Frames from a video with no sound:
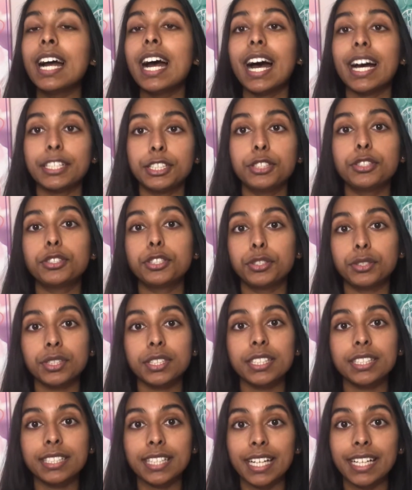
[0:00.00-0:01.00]
and you choose
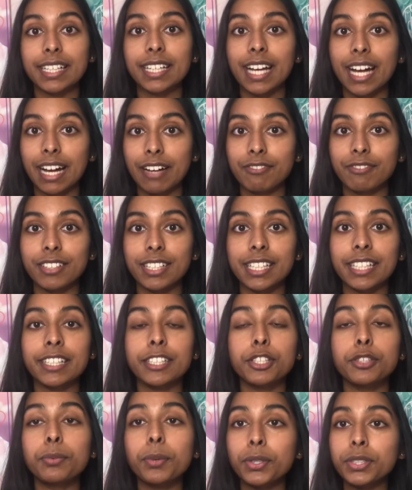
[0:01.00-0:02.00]
the date carefully.
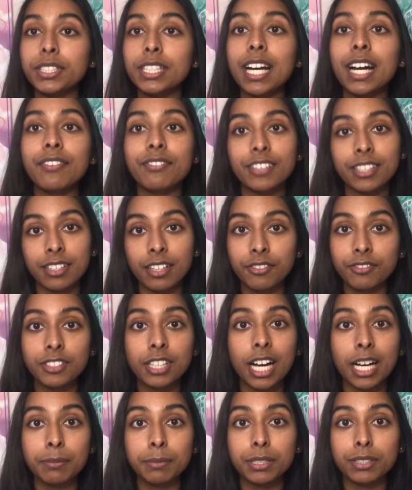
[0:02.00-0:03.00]
You want to have enough
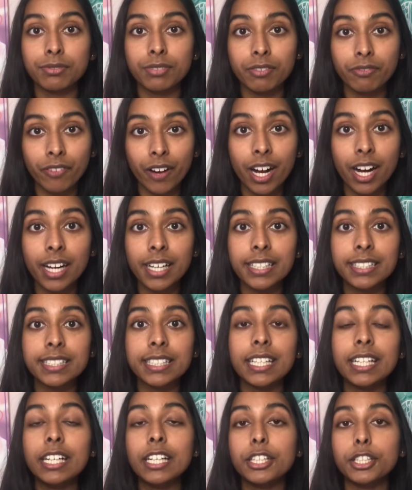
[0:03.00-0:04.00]
time to revise,
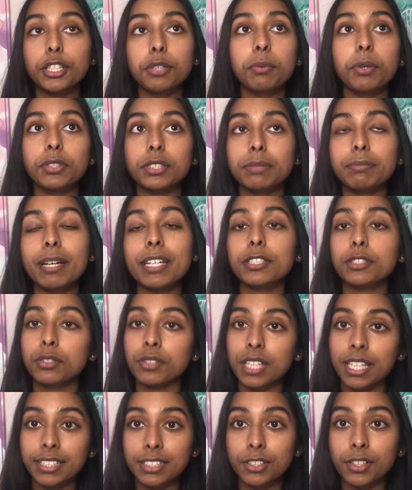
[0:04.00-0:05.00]
you want to make
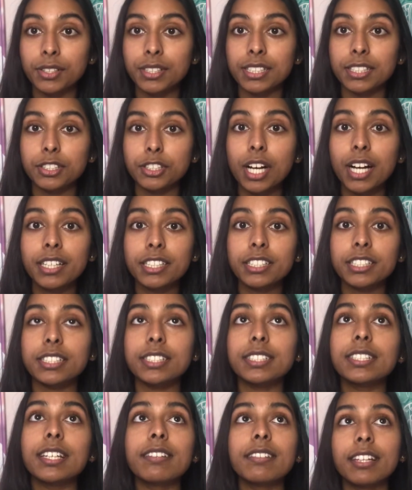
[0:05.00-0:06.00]
sure there's no
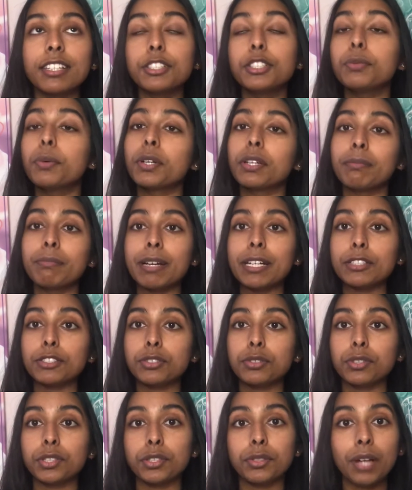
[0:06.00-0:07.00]
distractions, and then you want to make
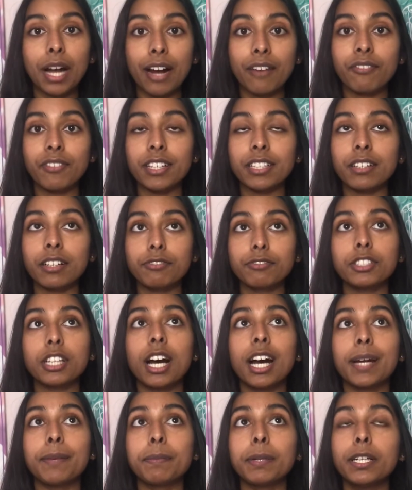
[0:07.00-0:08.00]
sure you have enough
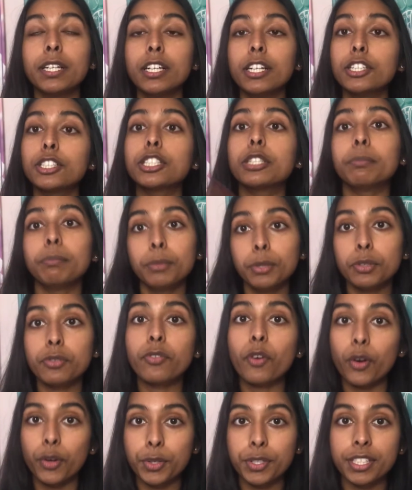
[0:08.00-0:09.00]
time to
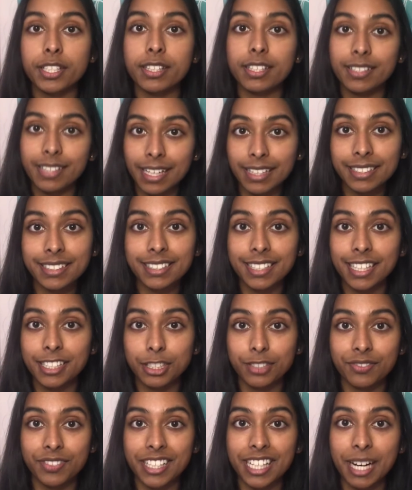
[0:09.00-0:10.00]
move on to the next
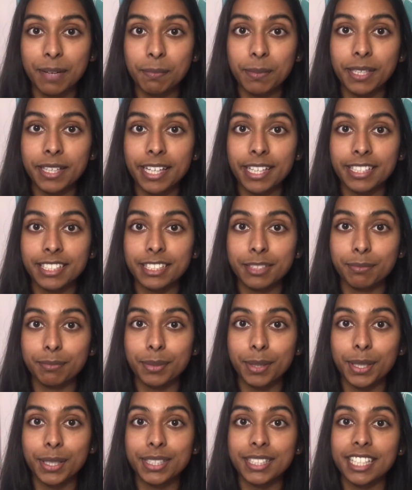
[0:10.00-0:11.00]
stage of the application
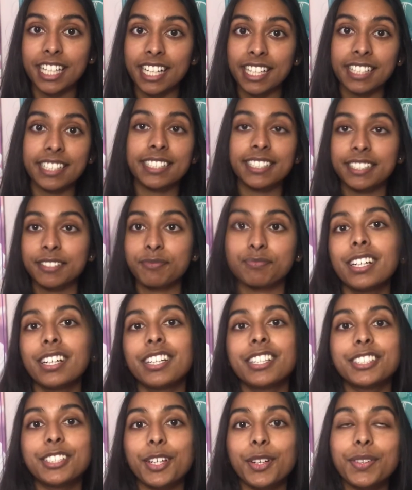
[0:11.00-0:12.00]
process.
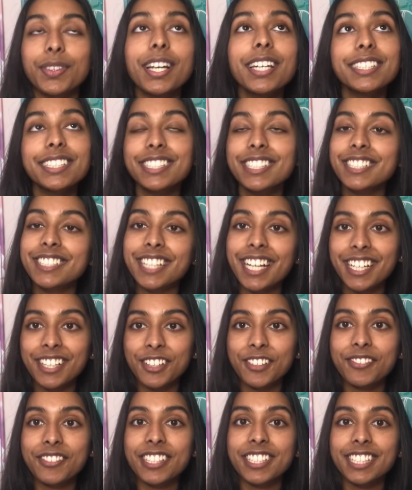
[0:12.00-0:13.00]
So that's the date
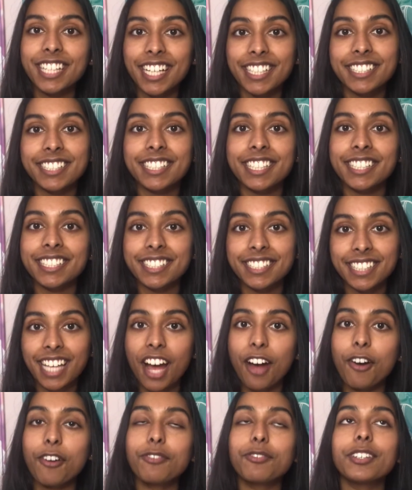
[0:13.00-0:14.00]
of the test
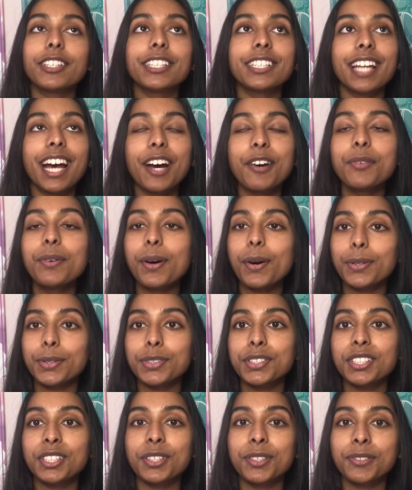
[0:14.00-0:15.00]
itself. Now
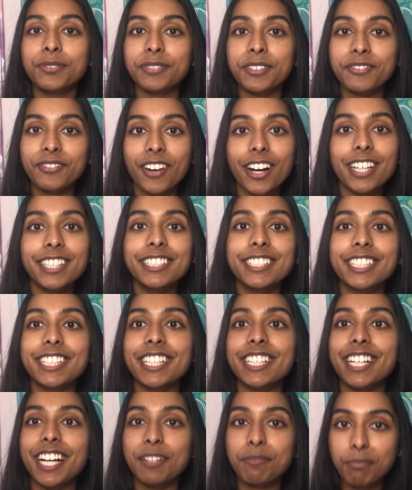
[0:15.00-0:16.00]
on to
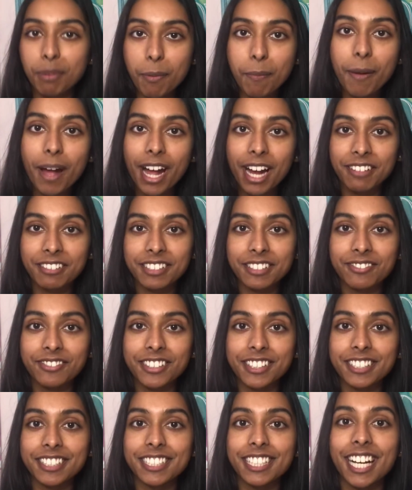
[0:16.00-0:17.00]
revising and preparing
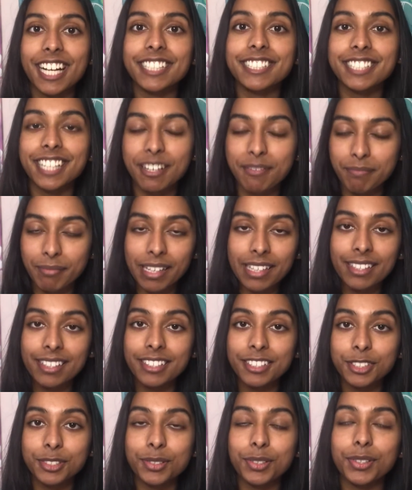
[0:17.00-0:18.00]
for the test and
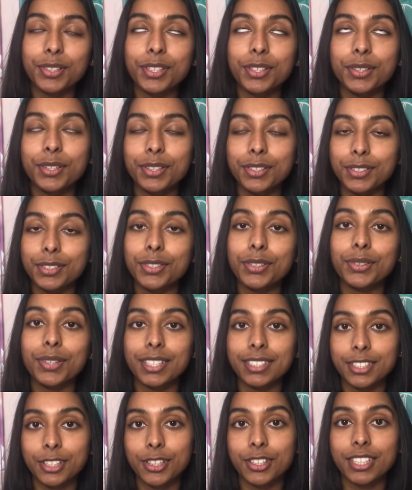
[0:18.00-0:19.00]
making sure you can do
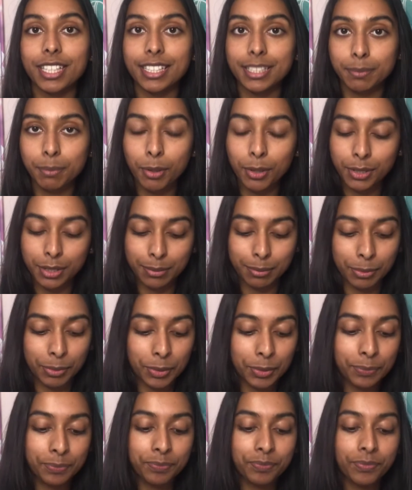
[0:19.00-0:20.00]
as good as possible.